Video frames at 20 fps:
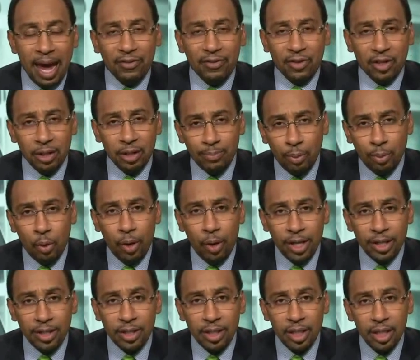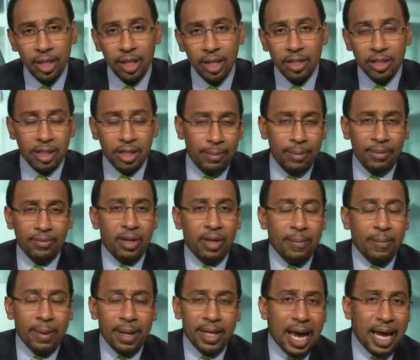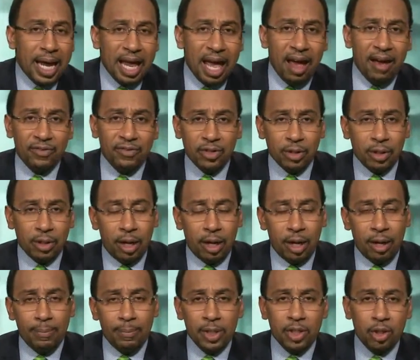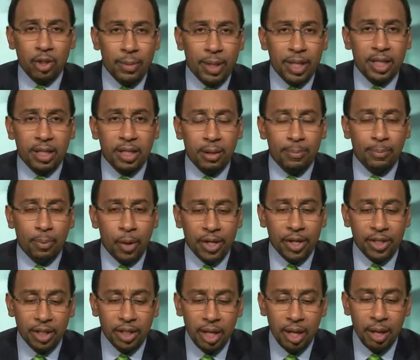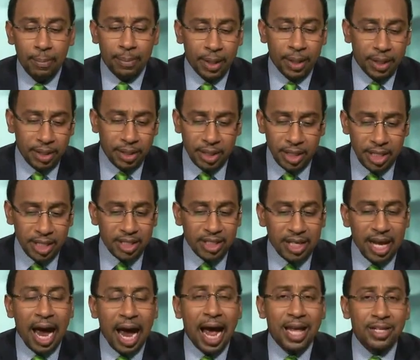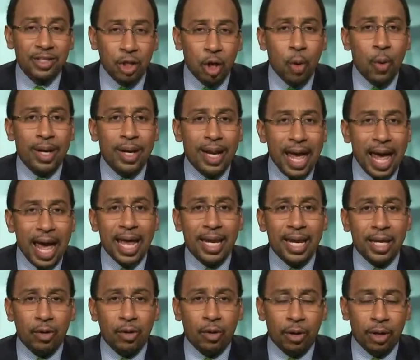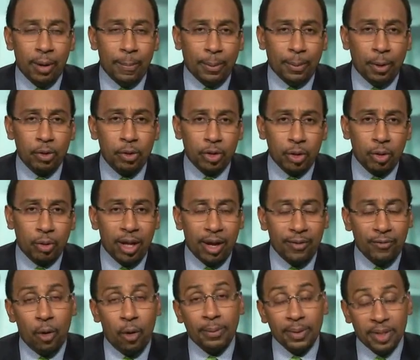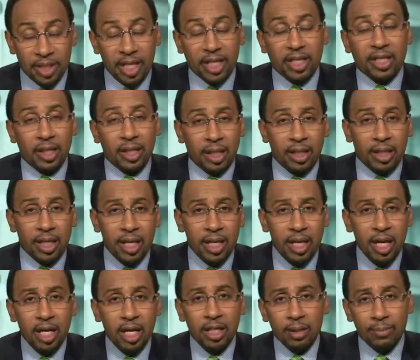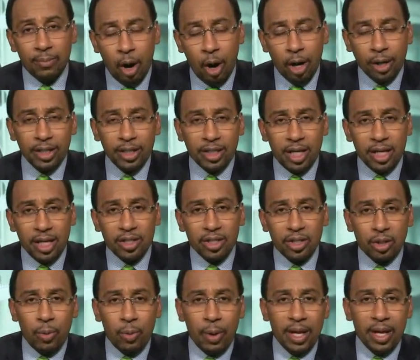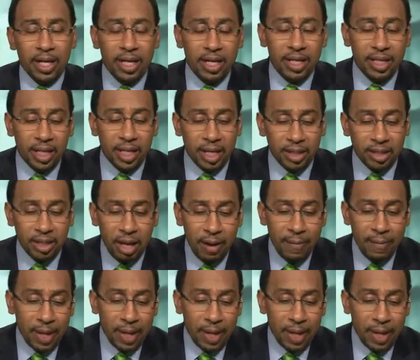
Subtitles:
have good points. Some of them may not have, but so many good points. But these guys going at it on a personal level, particularly DeMarcus Cousins, the way that he did,